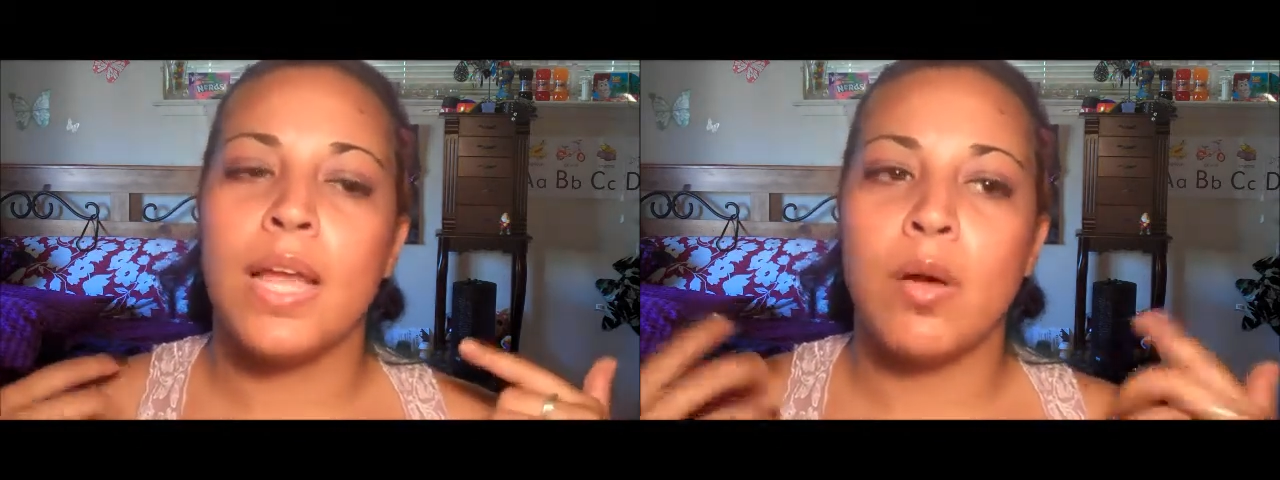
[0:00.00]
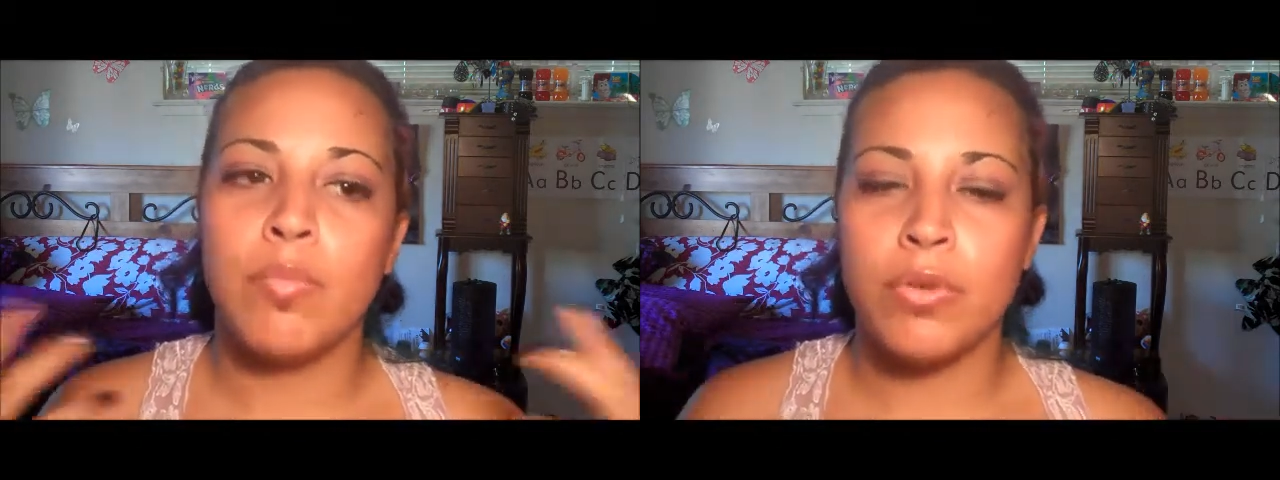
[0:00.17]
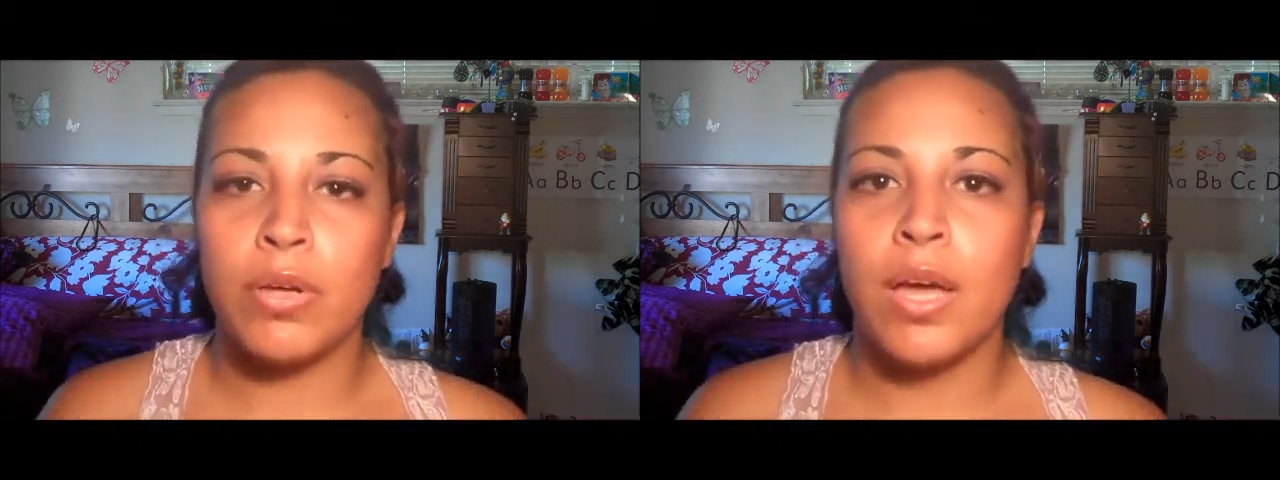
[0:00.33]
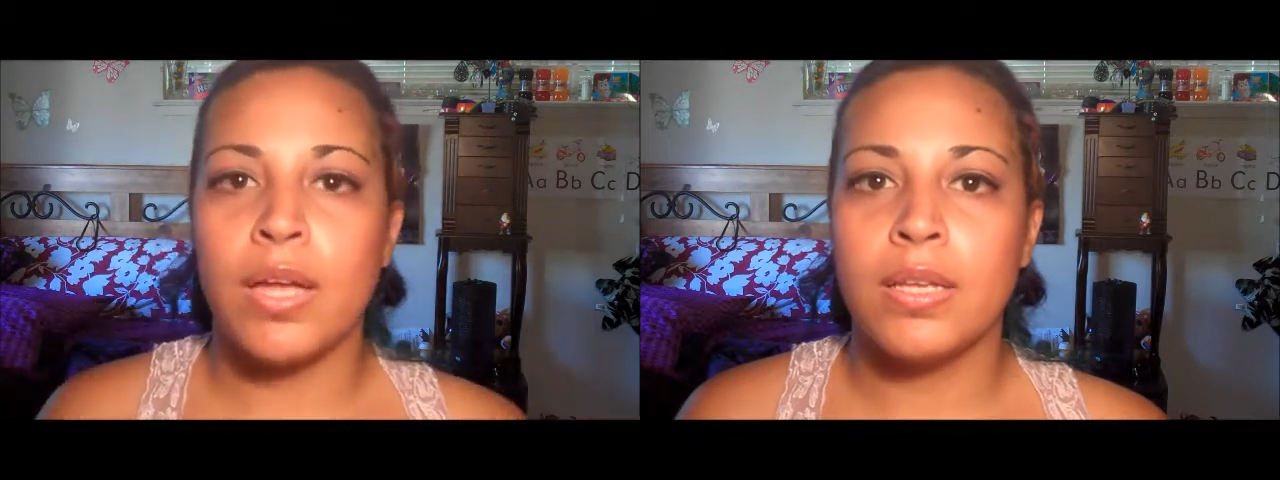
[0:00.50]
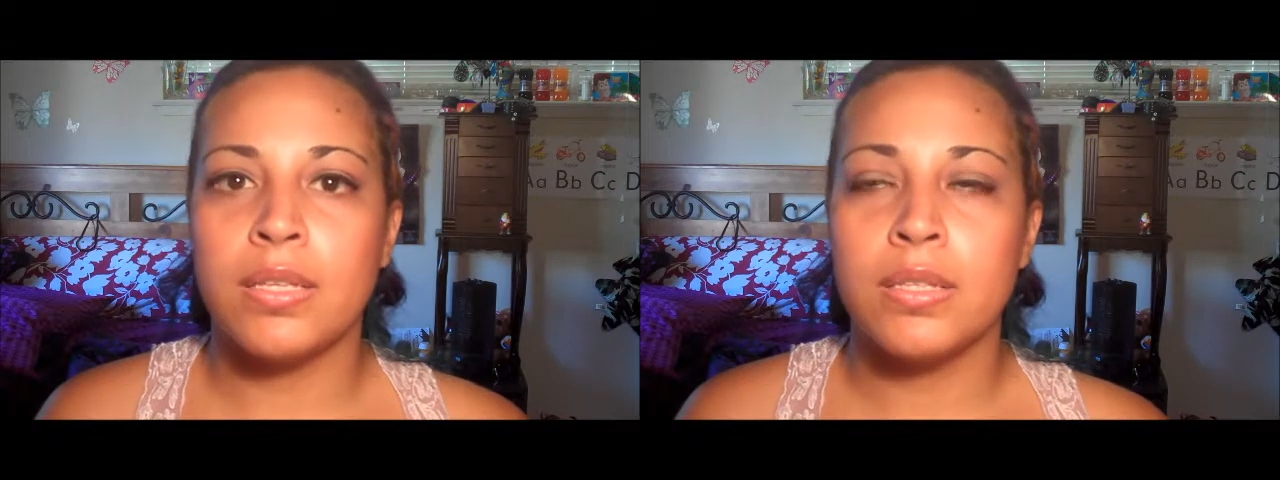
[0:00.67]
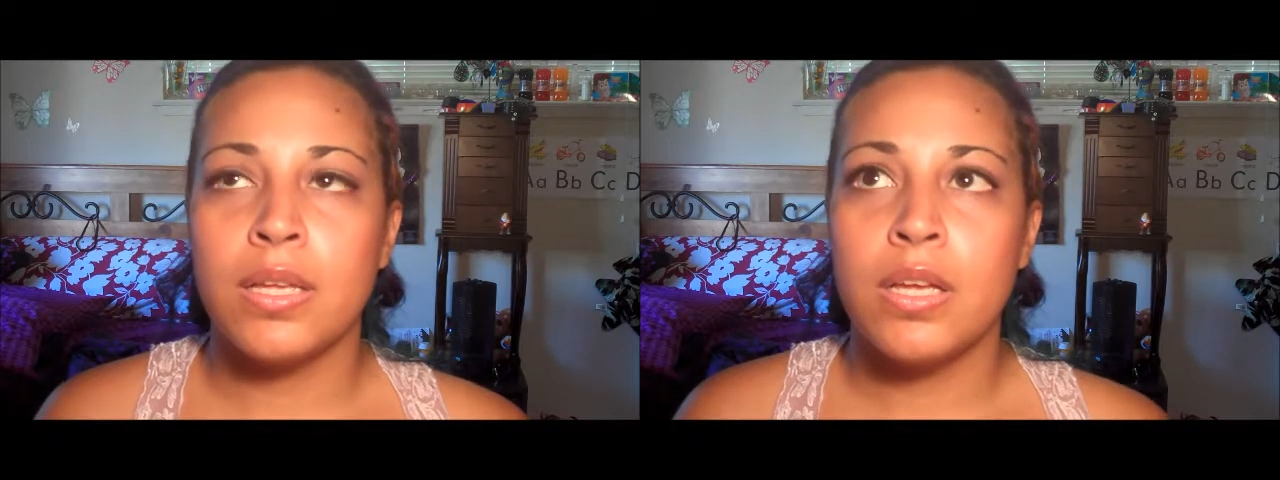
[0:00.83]
help you
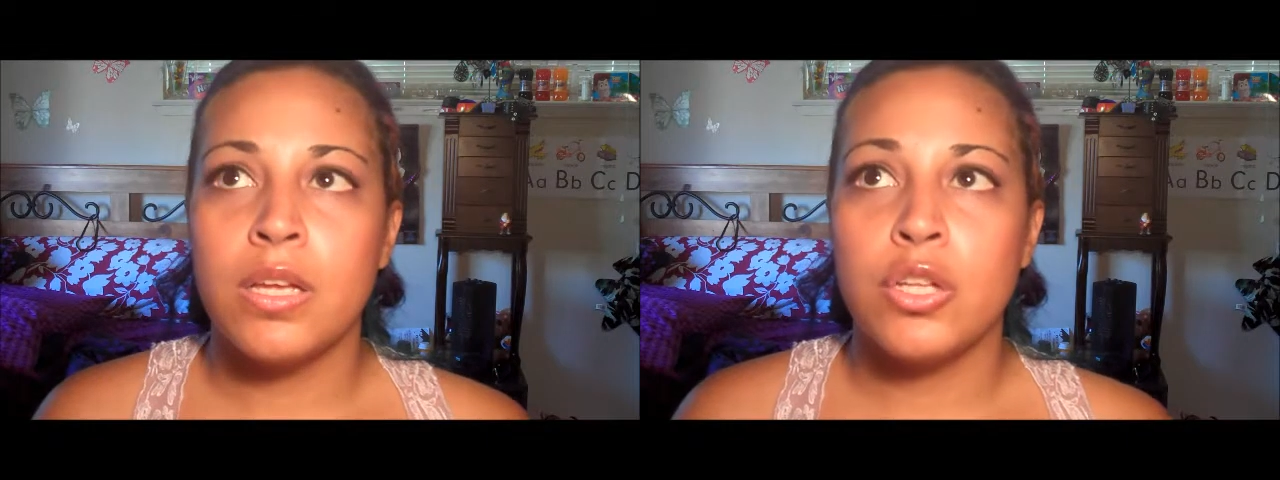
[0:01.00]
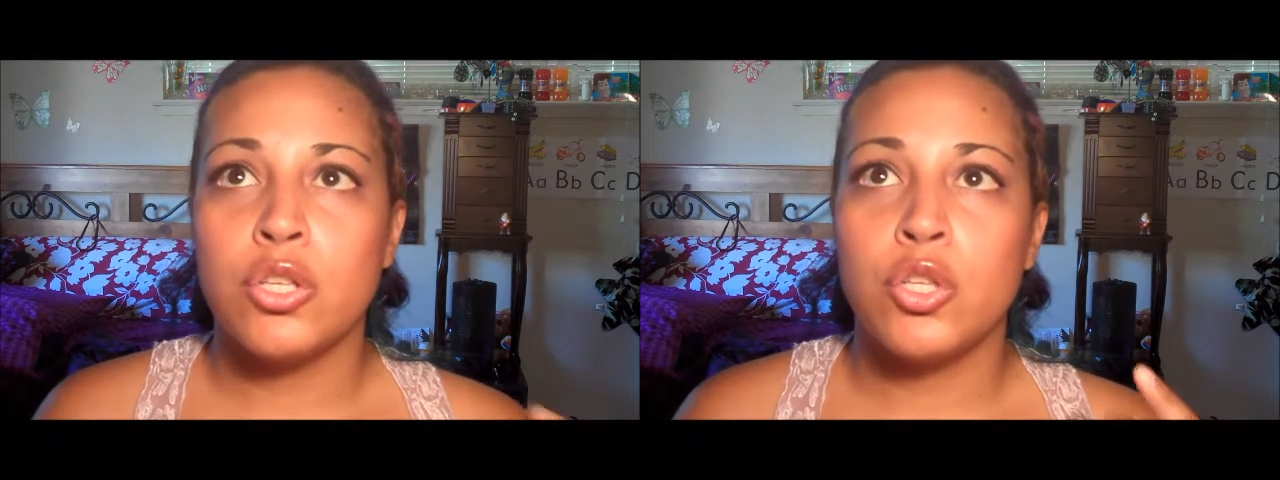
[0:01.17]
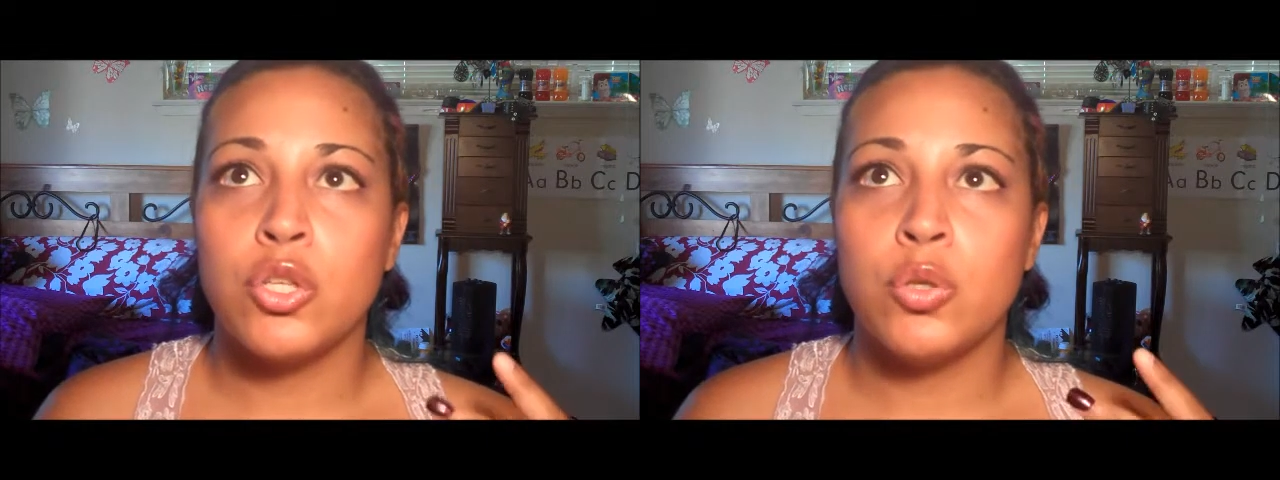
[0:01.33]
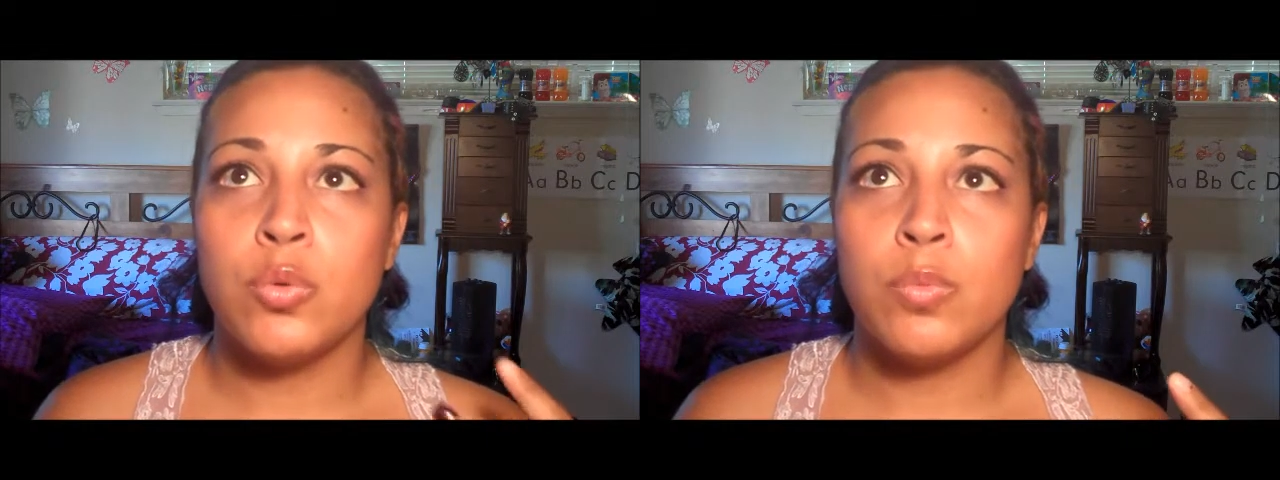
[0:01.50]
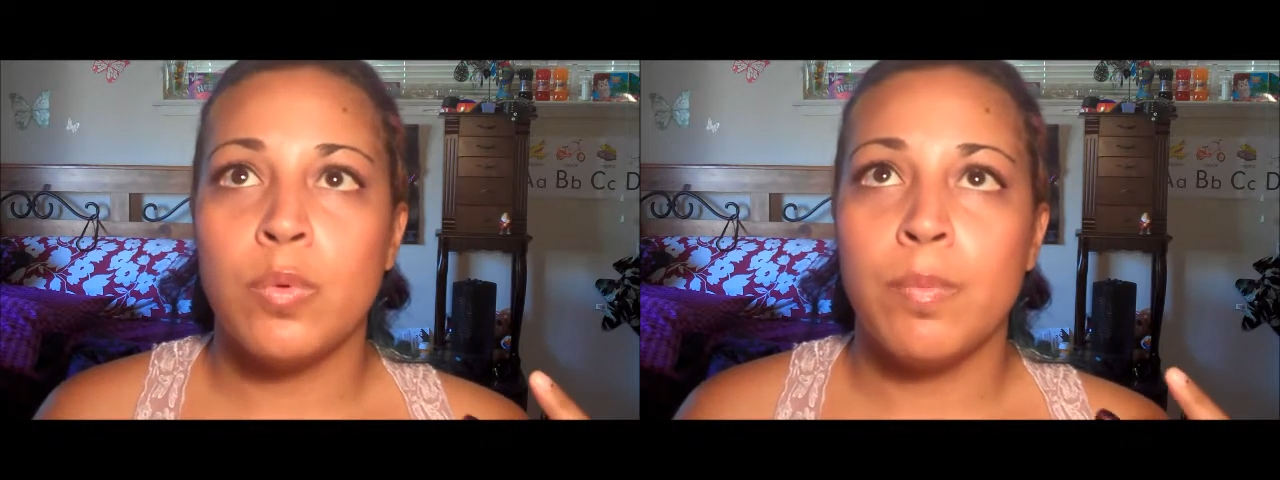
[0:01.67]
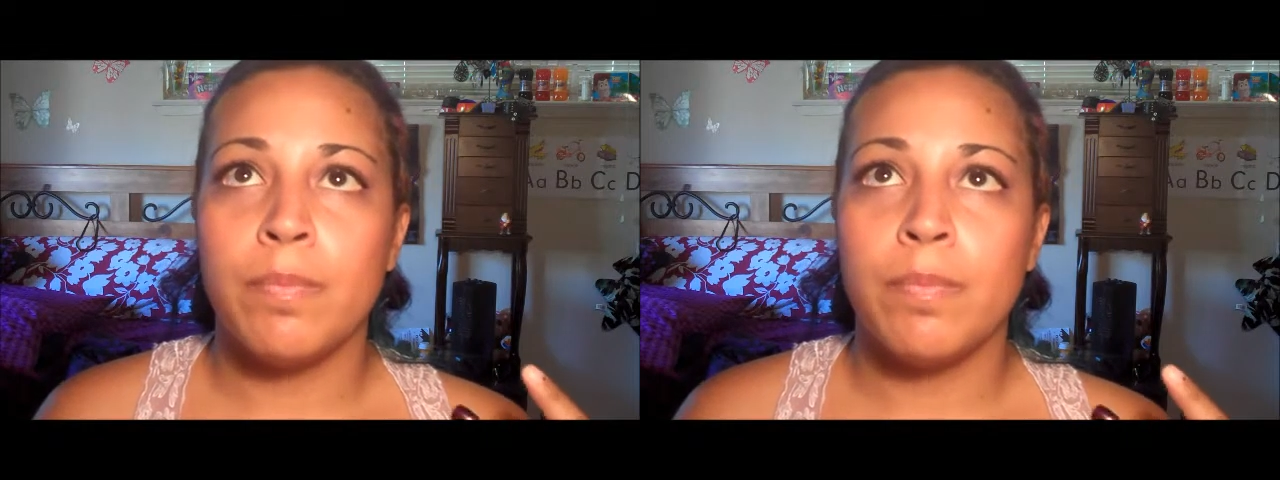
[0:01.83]
guys to